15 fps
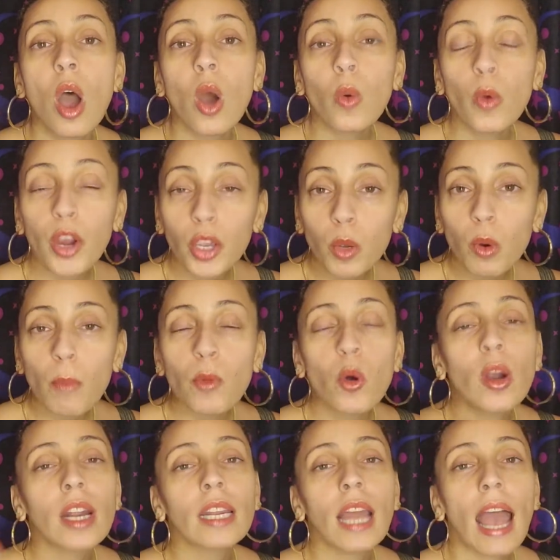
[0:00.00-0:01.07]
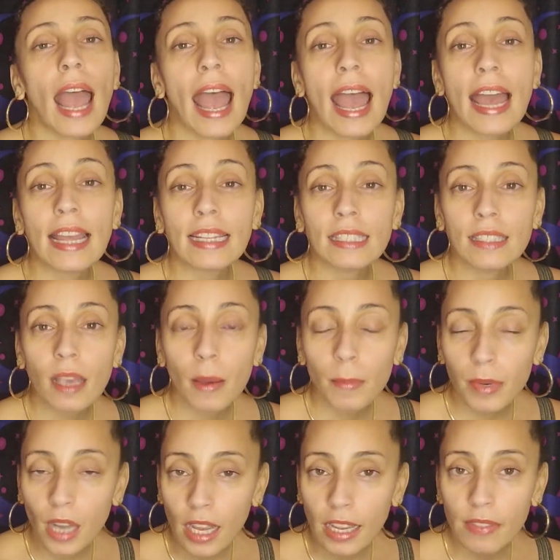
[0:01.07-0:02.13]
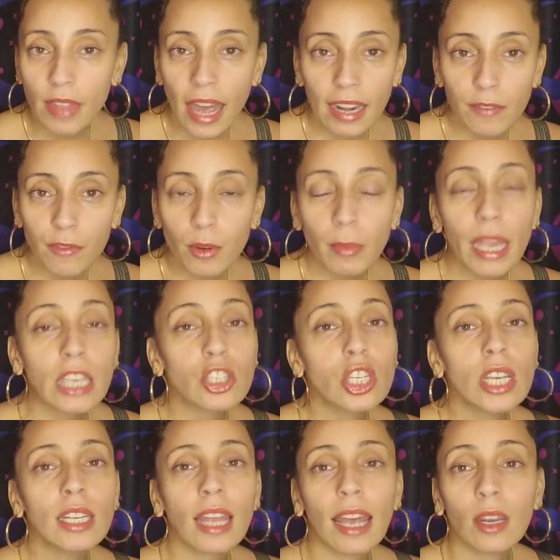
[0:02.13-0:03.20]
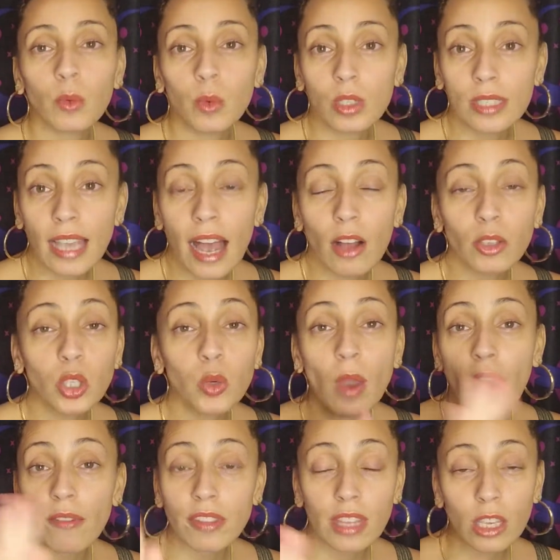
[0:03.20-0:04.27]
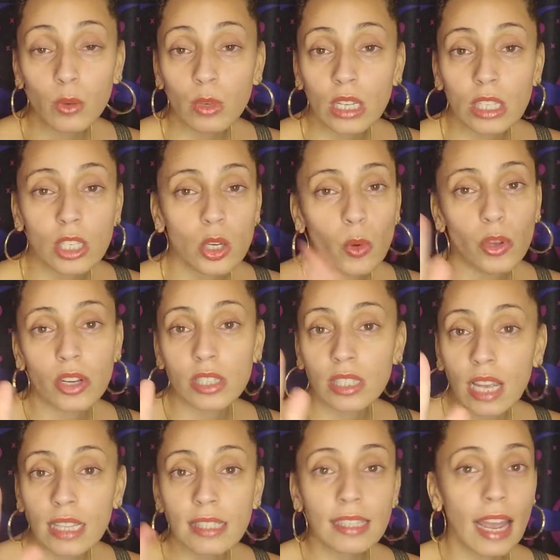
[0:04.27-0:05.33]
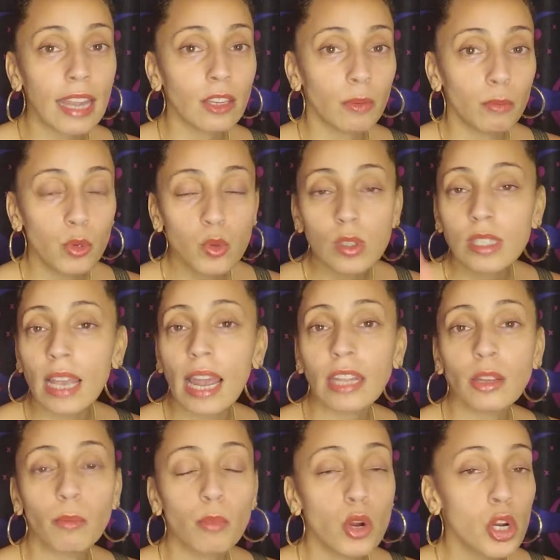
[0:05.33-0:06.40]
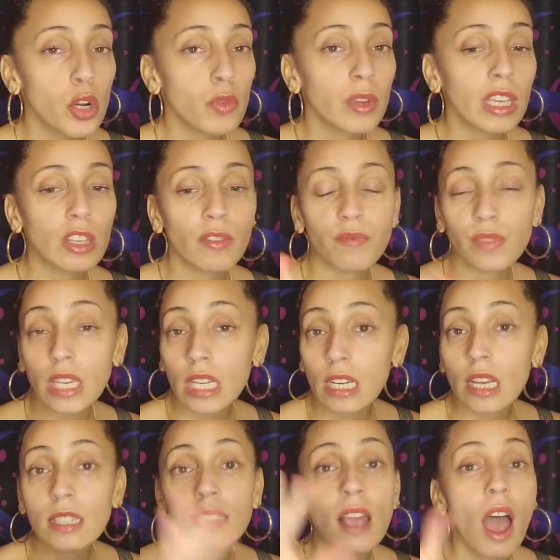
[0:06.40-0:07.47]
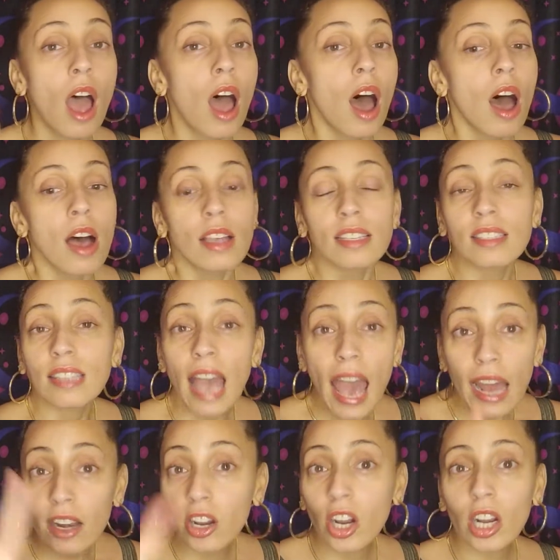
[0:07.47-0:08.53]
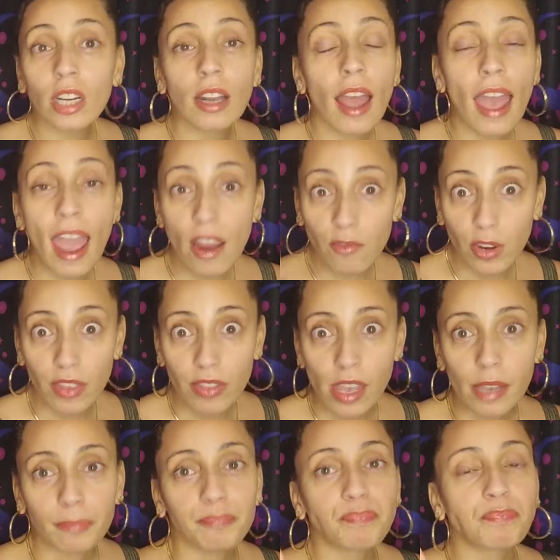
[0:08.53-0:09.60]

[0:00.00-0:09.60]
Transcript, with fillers: Where you were born and plug in that information and it will tell you everything you need to know. Your sun sign, your moon sign, your Mercury, your Venus, Saturn, everything.